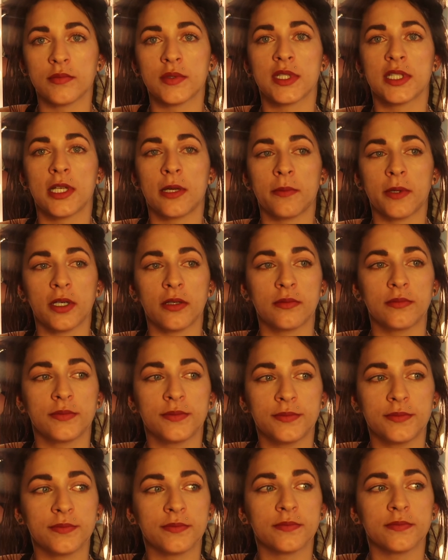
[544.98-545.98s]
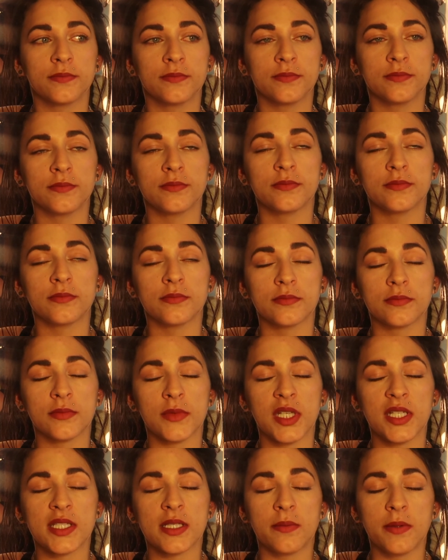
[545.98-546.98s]
summer.
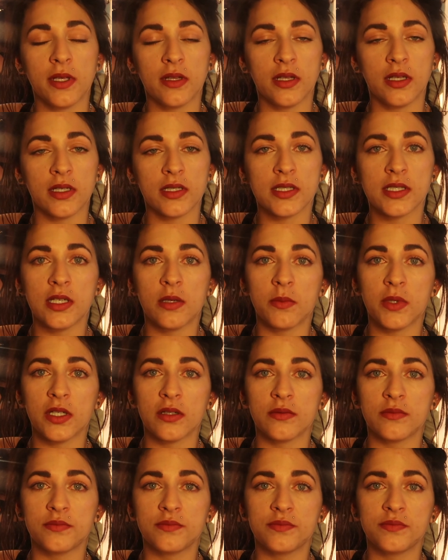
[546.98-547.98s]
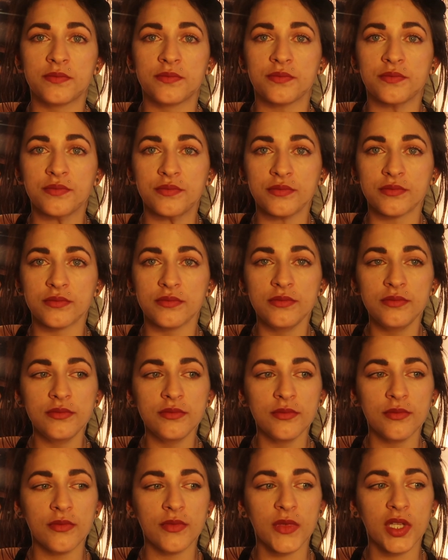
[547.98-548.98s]
It's gonna be a long summer.
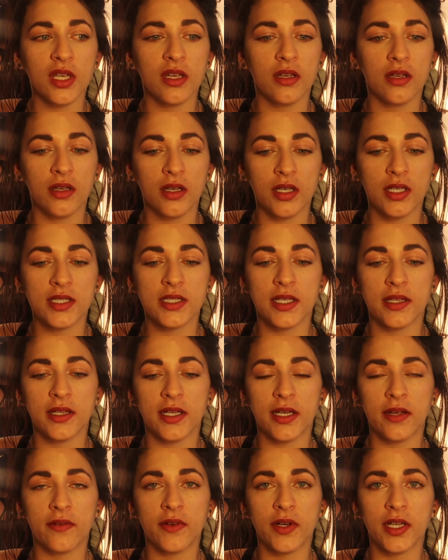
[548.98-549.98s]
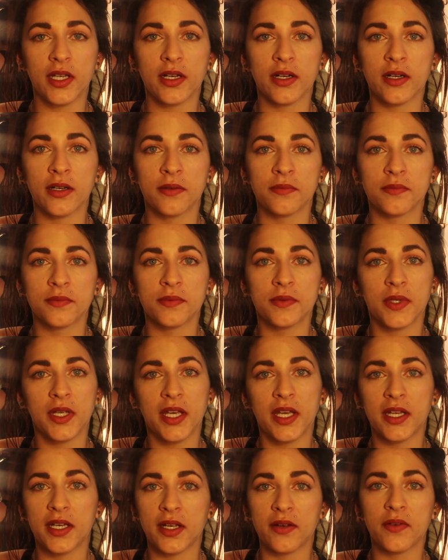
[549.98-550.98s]
I say that every year,
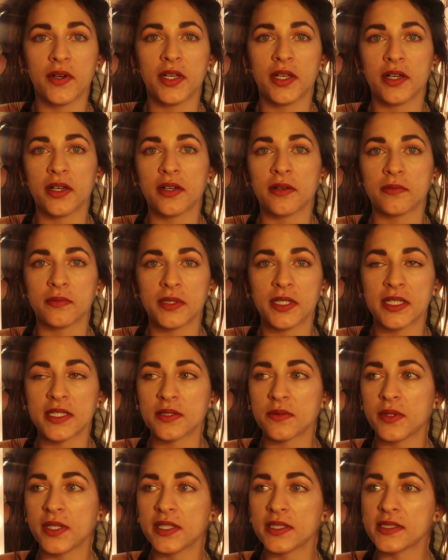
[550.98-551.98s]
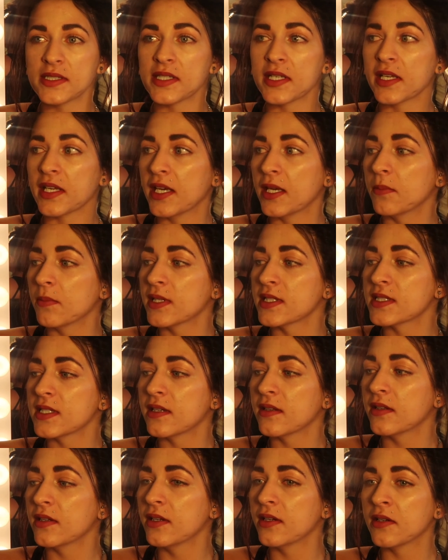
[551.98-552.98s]
and every year. Guess what? It's like 8 months
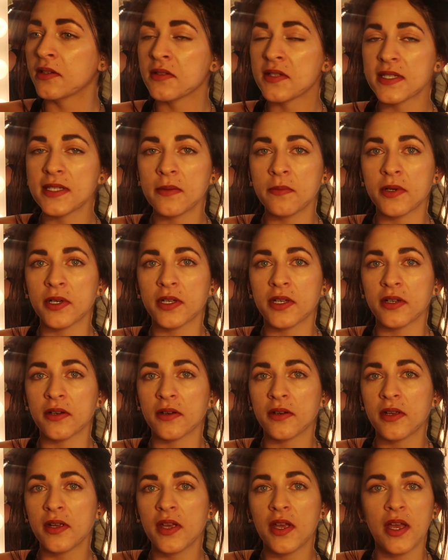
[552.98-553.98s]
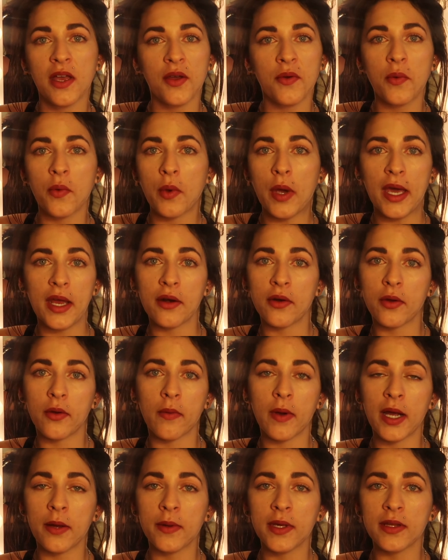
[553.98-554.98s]
out of the year. It's summer here. I don't know
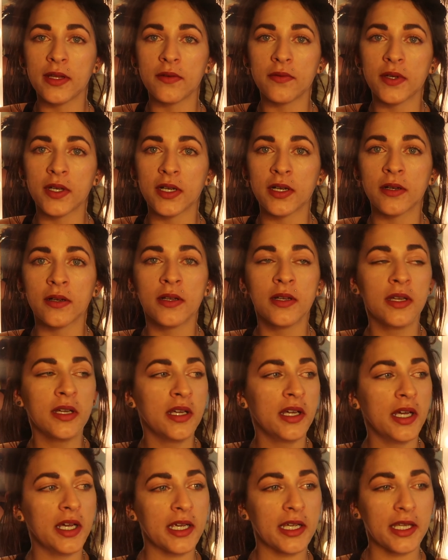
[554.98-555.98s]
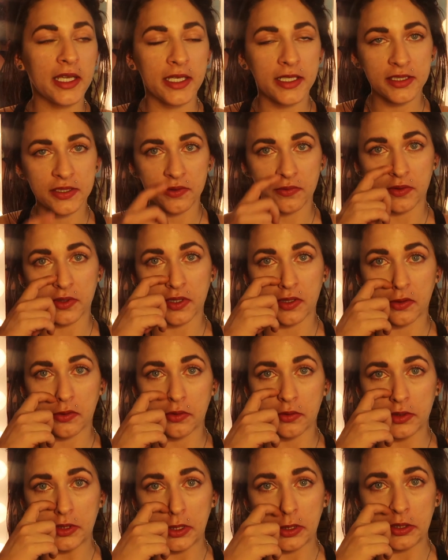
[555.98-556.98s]
why we live here. I can't deal with the
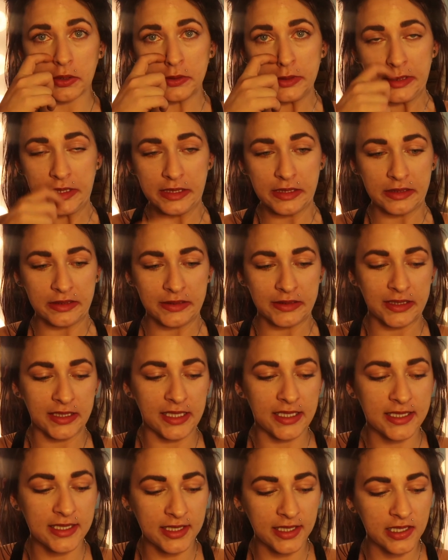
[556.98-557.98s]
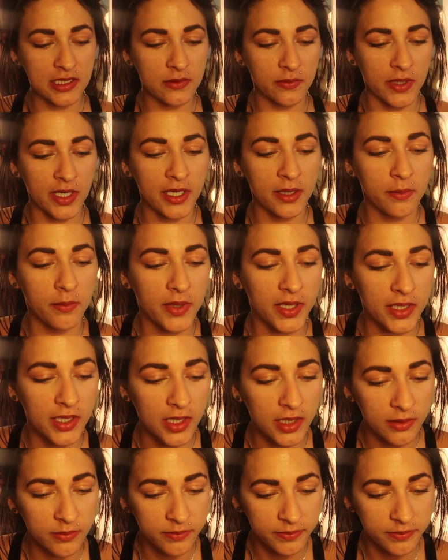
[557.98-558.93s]
cold though, so I guess that's why. But